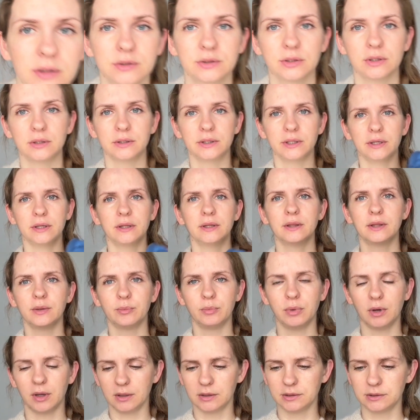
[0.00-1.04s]
sorry, the
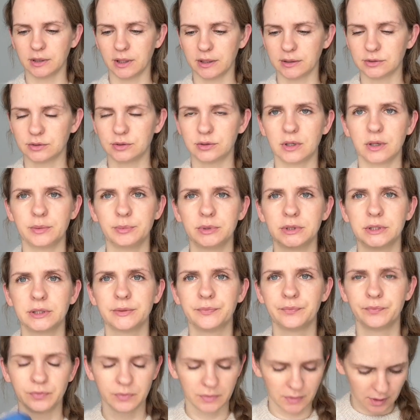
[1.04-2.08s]
bolt has dropped.
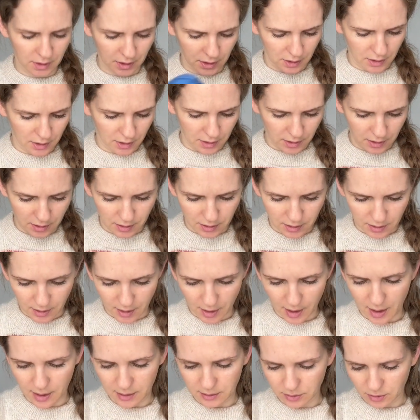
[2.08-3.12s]

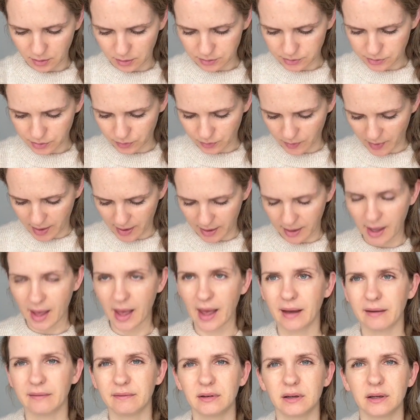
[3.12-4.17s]
And also I
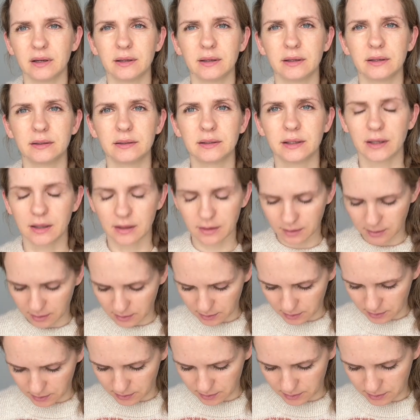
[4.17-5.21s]
have
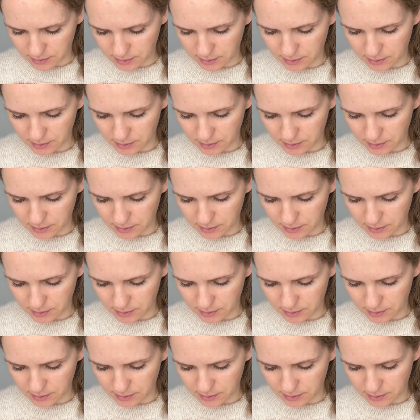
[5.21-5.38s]
another